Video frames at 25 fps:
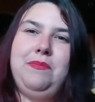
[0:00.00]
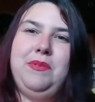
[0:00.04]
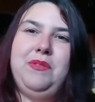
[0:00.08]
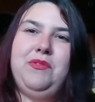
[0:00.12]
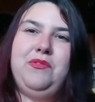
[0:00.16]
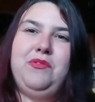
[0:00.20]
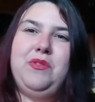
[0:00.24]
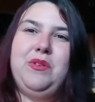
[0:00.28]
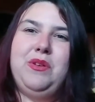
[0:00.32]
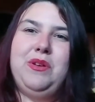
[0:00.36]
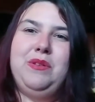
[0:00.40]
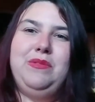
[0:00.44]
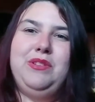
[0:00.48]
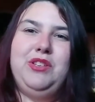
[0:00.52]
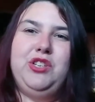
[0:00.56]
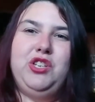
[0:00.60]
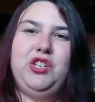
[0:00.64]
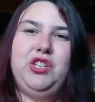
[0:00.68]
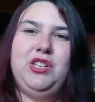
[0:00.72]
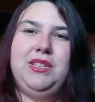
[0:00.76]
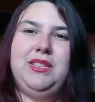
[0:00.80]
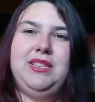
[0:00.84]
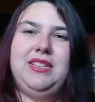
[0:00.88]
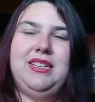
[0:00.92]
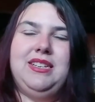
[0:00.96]
Before it was
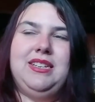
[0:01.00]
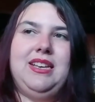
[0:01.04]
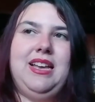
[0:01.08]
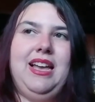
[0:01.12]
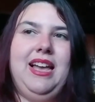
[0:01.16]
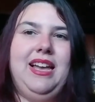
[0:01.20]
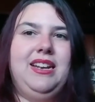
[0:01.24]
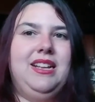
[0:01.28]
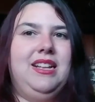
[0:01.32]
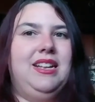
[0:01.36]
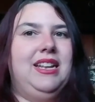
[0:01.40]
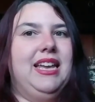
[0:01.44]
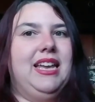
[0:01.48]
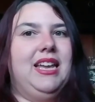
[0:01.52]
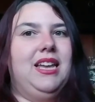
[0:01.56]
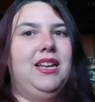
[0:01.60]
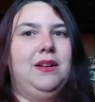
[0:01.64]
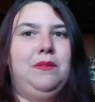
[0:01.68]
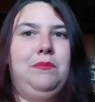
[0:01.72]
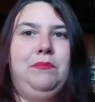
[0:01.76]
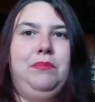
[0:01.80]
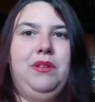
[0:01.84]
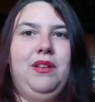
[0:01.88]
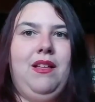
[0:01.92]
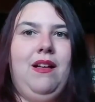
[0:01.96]
just kind of like in
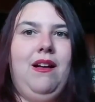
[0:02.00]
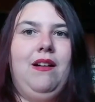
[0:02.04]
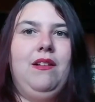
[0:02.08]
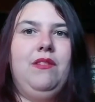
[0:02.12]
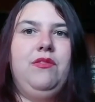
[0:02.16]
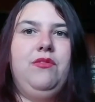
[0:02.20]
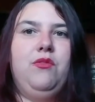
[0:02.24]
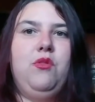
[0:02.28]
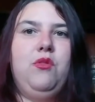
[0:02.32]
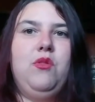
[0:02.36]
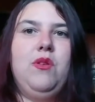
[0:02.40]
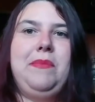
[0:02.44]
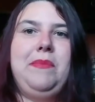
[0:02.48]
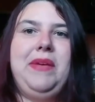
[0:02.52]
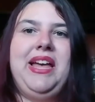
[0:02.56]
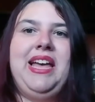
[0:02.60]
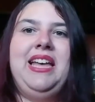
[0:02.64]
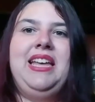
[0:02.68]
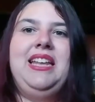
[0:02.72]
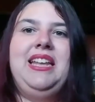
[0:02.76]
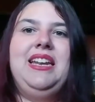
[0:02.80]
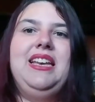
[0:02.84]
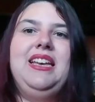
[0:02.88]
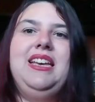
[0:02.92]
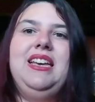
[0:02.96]
a blog
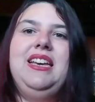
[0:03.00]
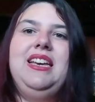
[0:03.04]
format.